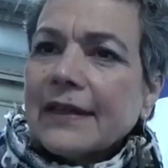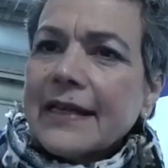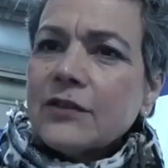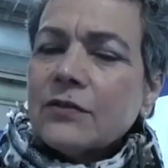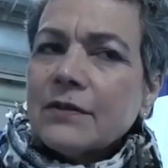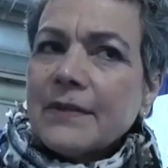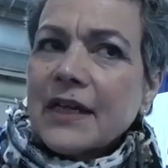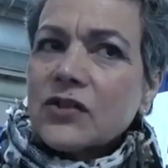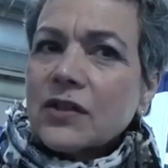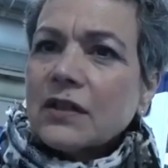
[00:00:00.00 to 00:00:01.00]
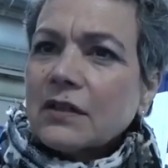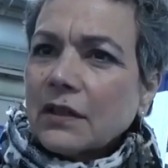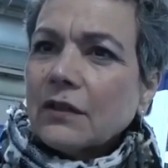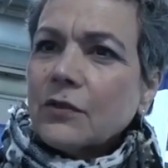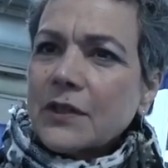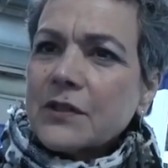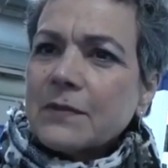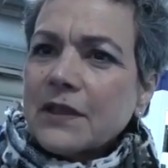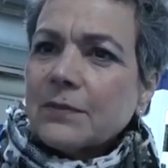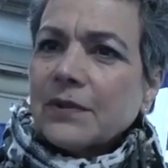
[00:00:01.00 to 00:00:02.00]
like to imagine that there'll always
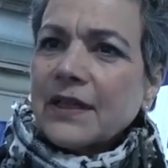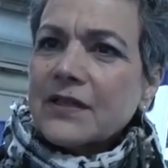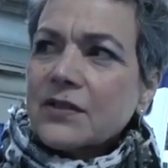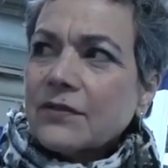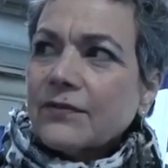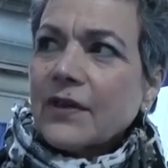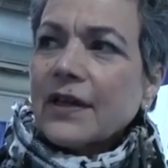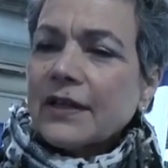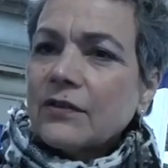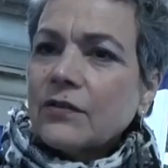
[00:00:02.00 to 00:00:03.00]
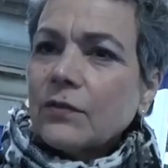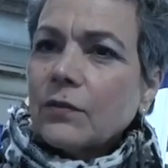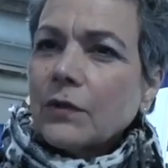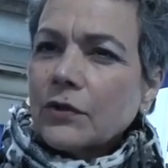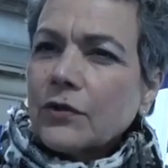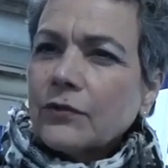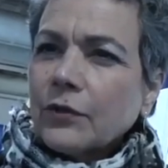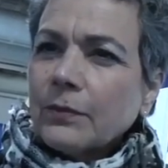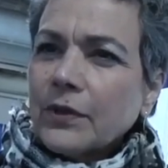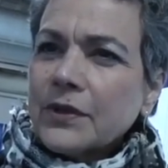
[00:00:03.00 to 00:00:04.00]
be a place to find wonderful
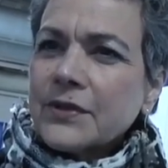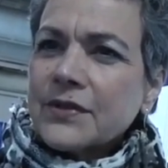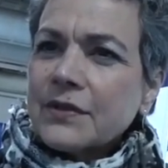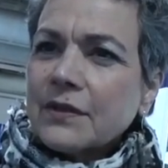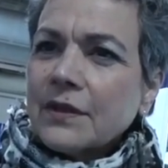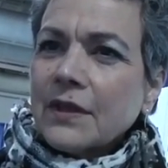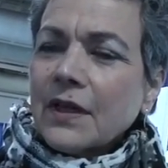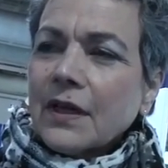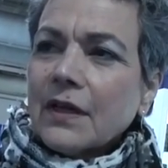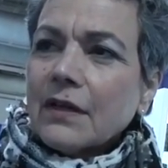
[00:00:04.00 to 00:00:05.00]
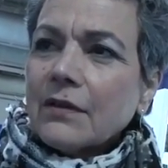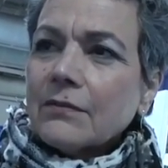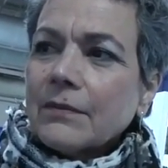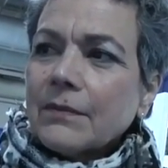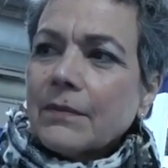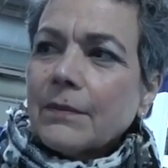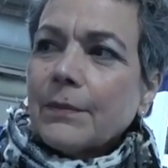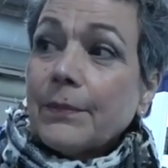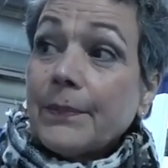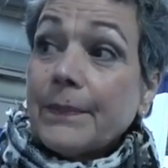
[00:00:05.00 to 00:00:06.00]
books. Um,
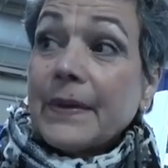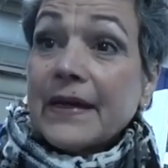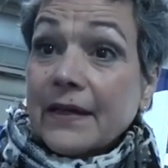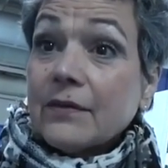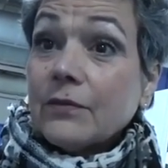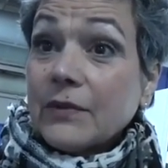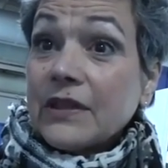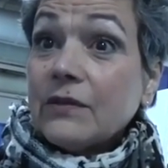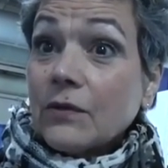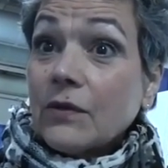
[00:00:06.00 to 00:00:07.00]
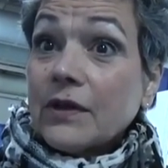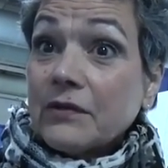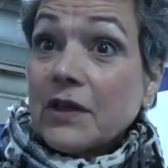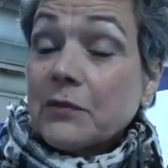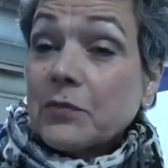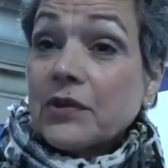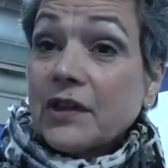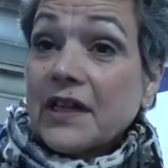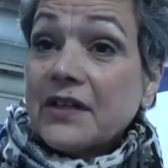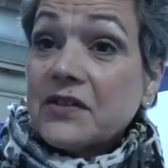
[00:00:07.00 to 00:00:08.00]
but we ought not put our
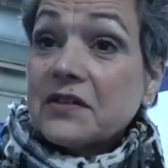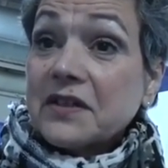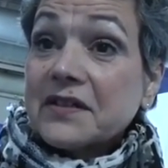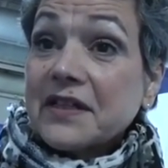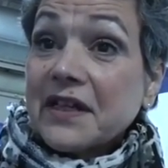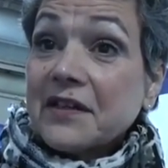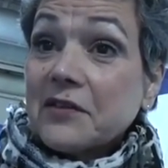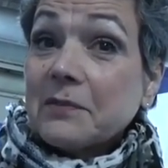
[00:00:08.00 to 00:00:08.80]
heads in the sand